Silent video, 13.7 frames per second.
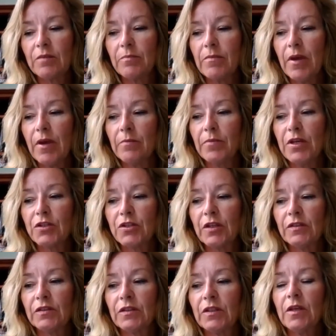
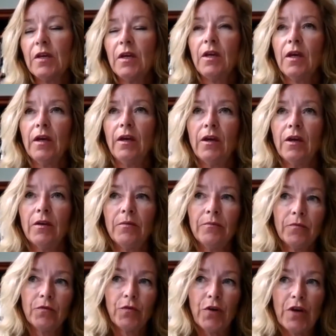ambitions.
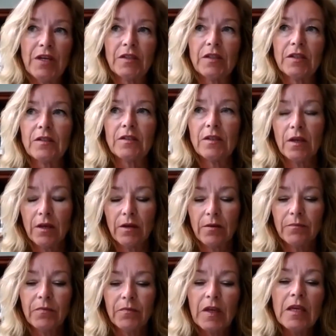For instance,
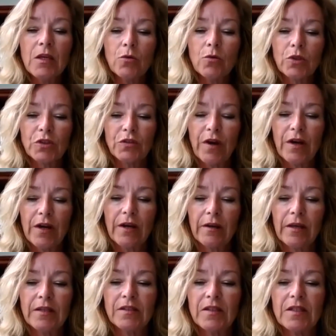the EU was very
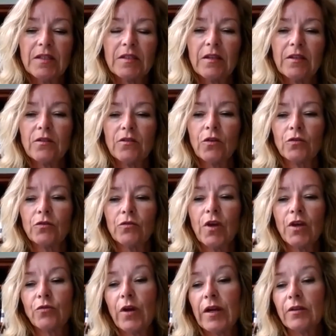insistent on
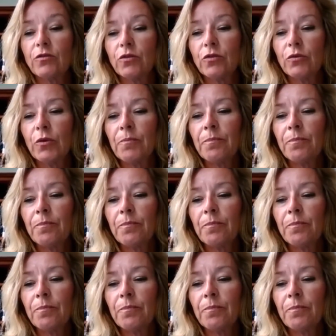trying to